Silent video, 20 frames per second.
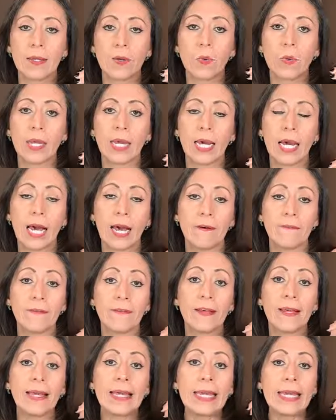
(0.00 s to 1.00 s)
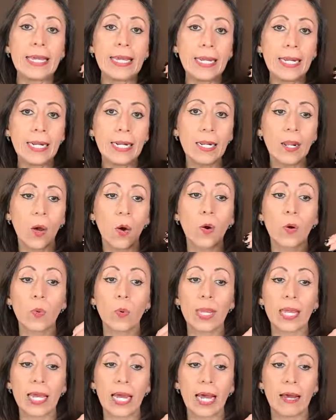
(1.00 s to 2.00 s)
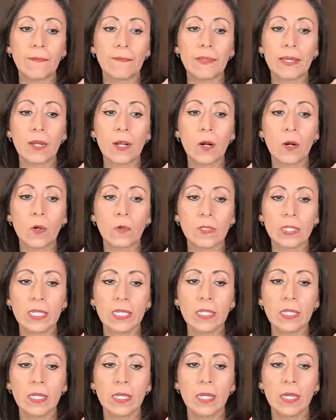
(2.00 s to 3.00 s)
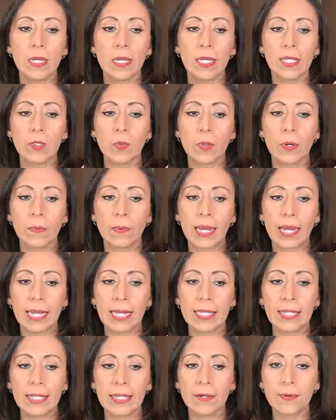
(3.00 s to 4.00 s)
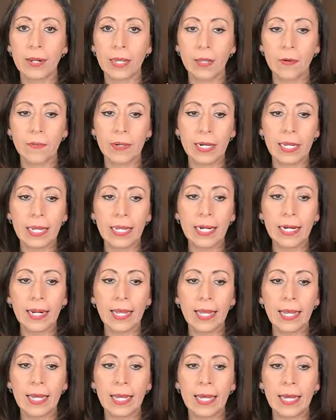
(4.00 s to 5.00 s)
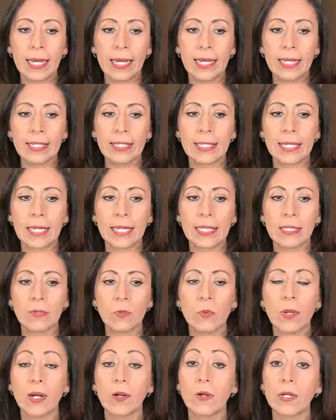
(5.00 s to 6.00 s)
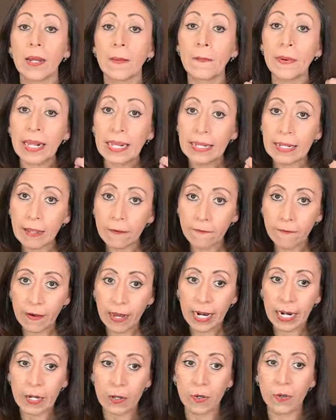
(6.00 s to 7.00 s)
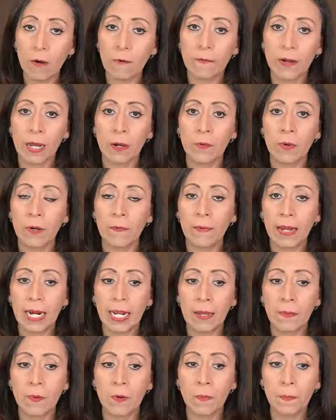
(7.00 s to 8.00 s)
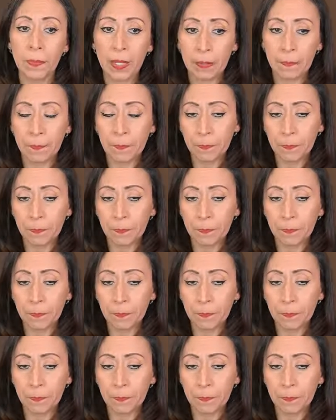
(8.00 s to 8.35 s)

we have in, or we have the closing square bracket right over here. And then we are going to bring the value of our variable B.